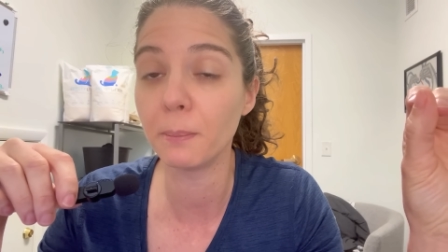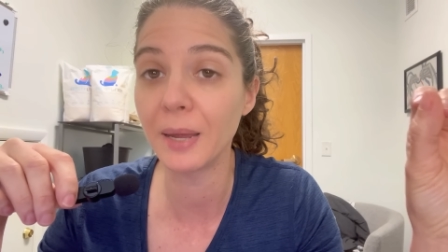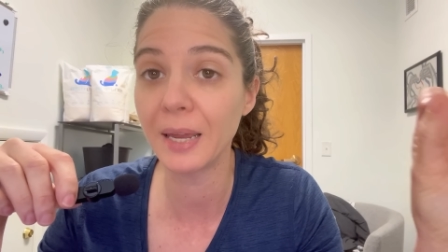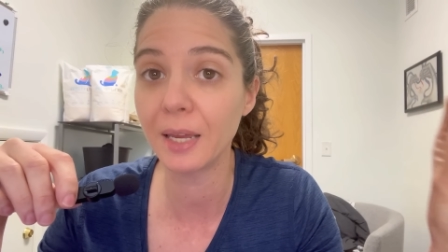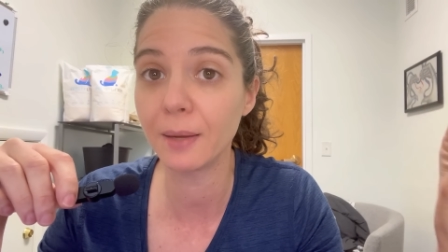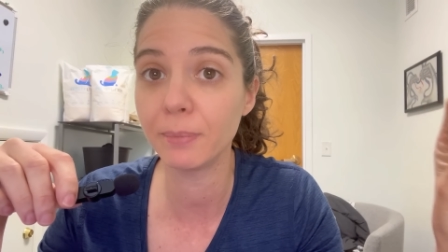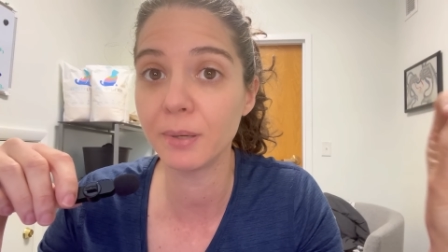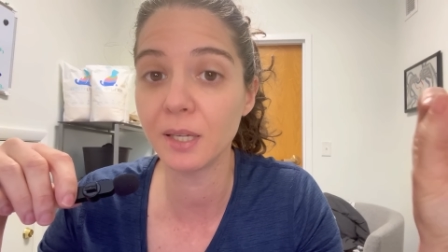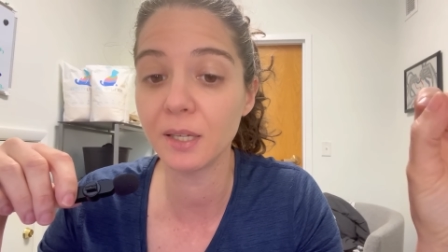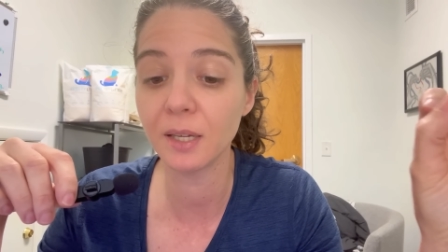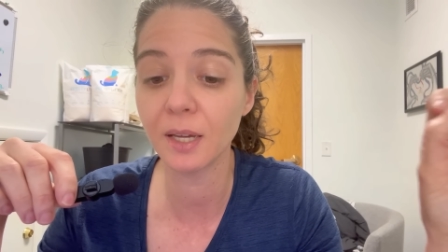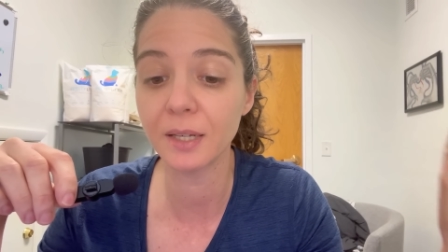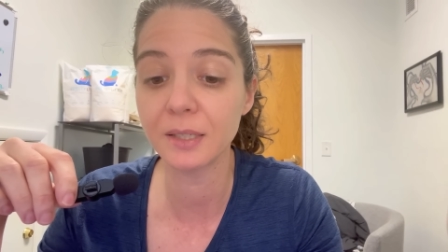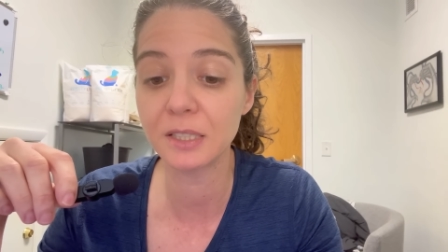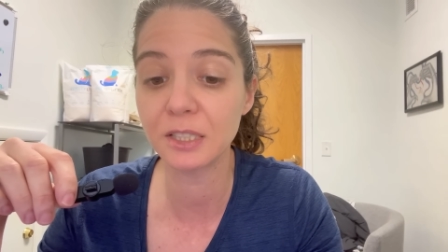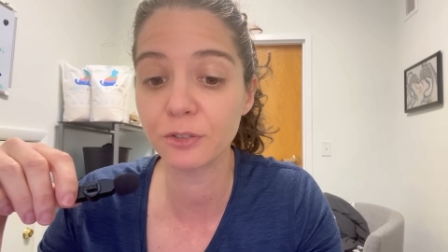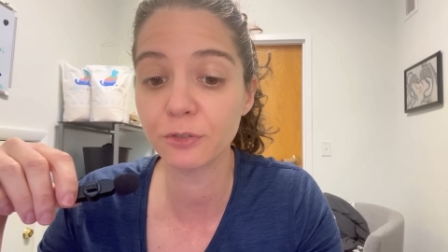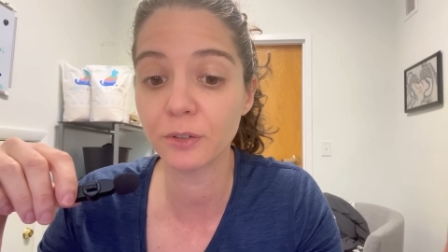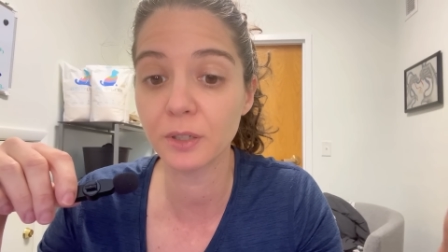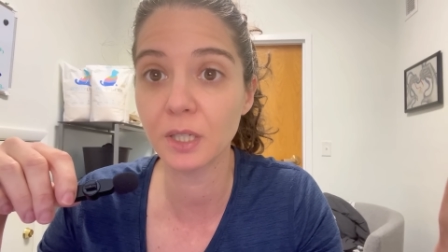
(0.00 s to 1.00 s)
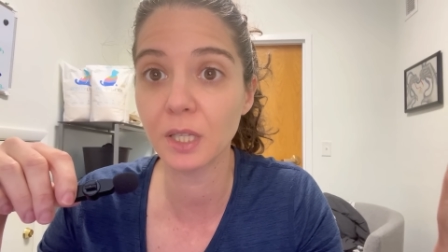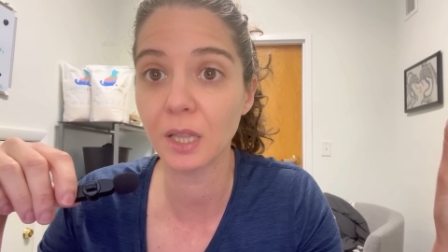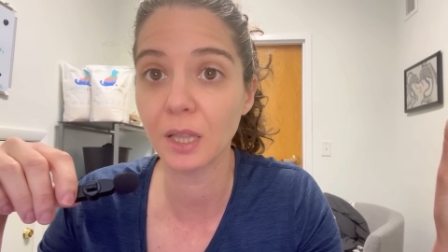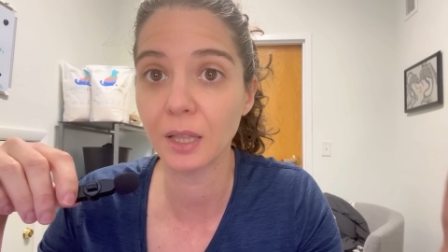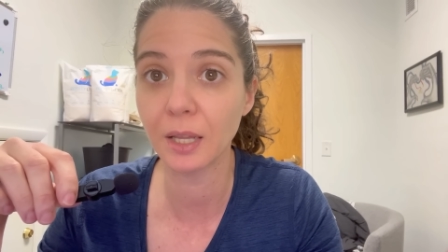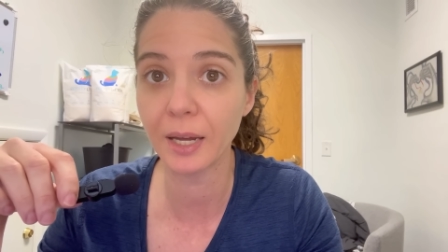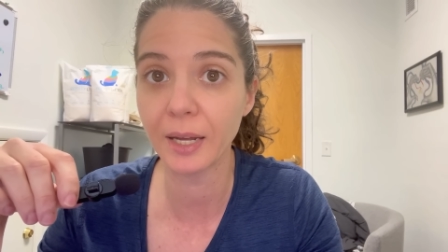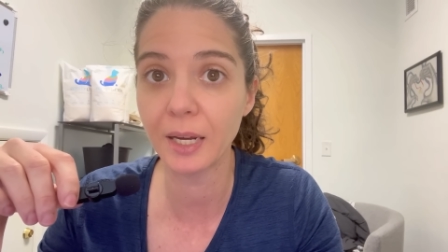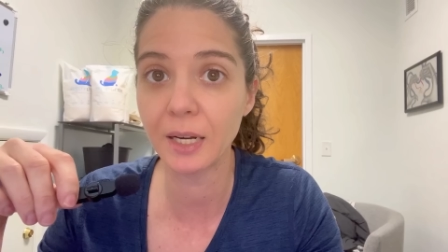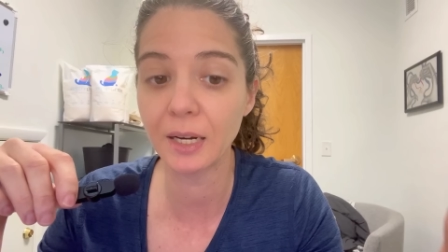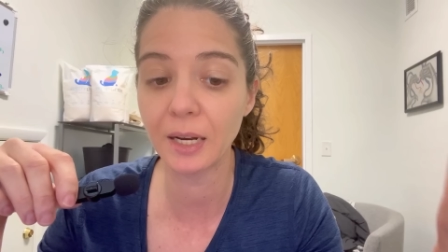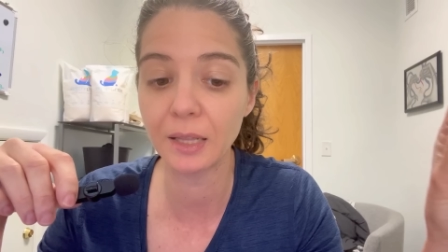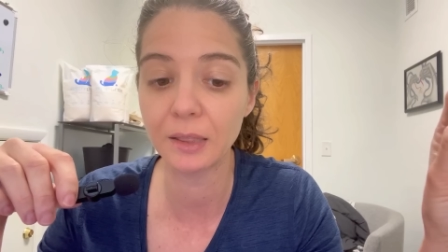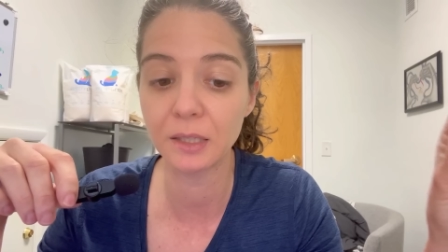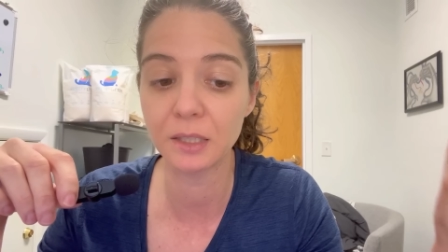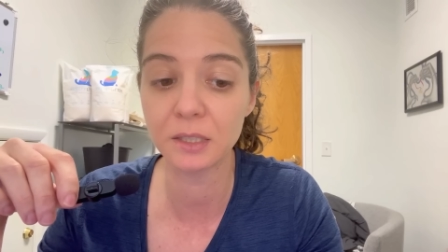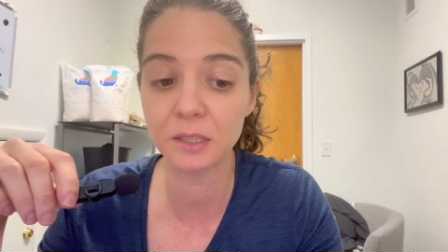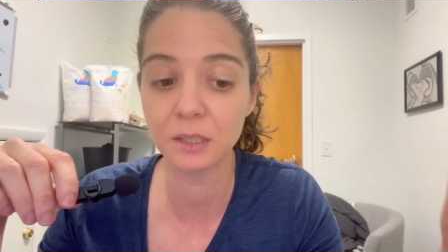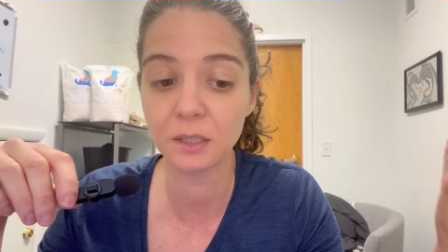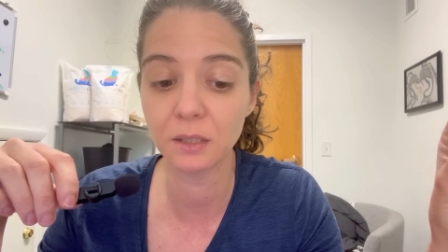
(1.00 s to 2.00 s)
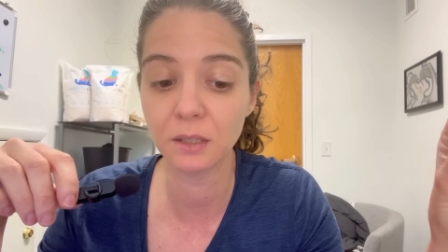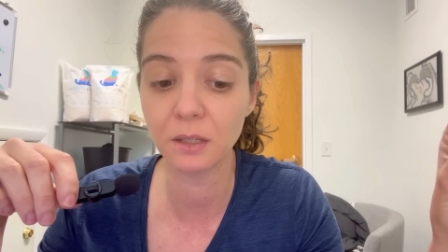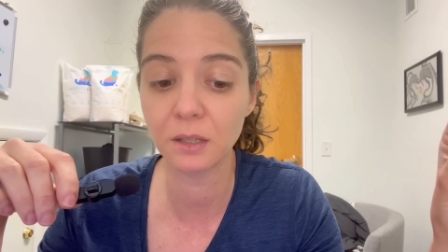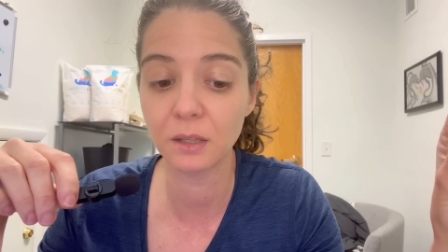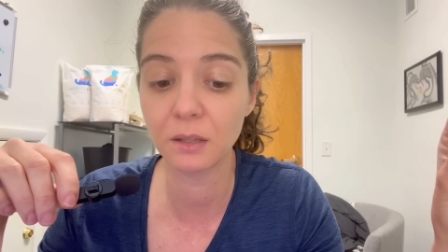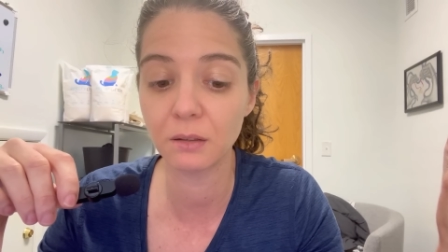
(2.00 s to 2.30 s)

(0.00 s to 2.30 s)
maybe a different light in this